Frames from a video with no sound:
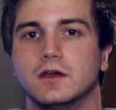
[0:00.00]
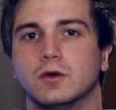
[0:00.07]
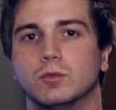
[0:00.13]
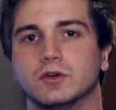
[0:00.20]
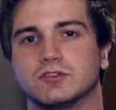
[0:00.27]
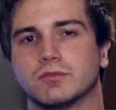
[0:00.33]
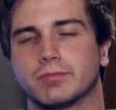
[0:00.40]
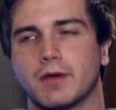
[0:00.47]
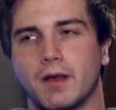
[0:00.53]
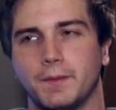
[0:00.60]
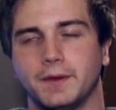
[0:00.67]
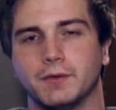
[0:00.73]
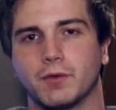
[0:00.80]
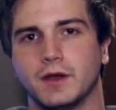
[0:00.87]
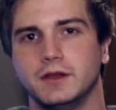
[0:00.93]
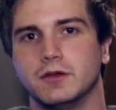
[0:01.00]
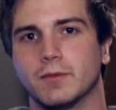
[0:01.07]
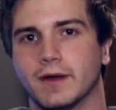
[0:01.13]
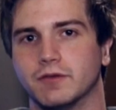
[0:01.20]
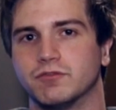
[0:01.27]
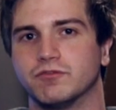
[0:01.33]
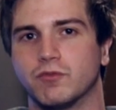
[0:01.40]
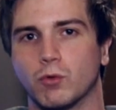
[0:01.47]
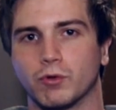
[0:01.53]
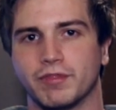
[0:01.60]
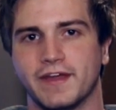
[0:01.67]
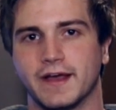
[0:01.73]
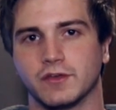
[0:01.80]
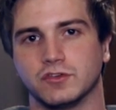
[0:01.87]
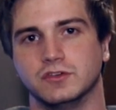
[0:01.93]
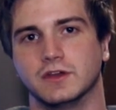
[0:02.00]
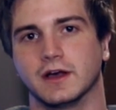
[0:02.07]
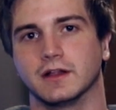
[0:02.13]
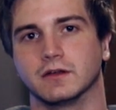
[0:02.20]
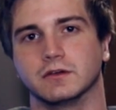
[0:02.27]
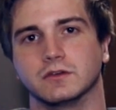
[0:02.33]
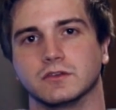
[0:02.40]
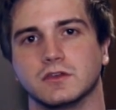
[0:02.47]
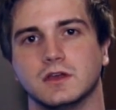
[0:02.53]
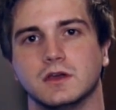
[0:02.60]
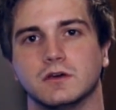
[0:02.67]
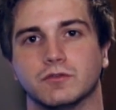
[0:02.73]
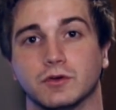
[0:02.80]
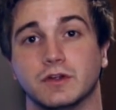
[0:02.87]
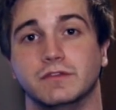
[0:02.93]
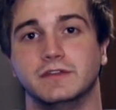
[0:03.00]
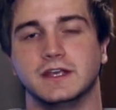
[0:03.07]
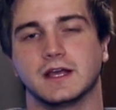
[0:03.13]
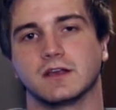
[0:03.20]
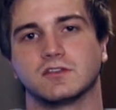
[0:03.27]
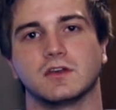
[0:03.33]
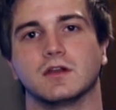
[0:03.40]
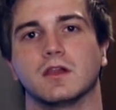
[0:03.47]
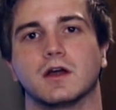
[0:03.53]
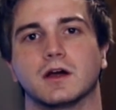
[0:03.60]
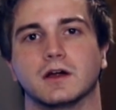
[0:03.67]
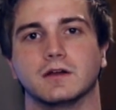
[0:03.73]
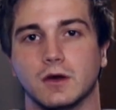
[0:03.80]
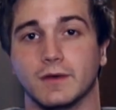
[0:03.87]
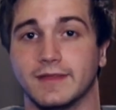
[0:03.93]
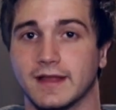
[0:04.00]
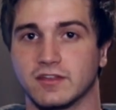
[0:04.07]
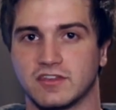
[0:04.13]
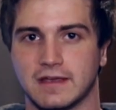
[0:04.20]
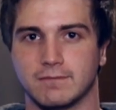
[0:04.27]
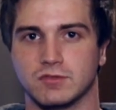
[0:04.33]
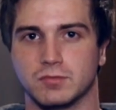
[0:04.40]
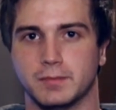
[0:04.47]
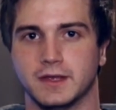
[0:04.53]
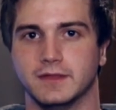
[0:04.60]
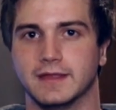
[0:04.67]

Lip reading: which would probably run you around $4,000 for a DSLR going that same speed.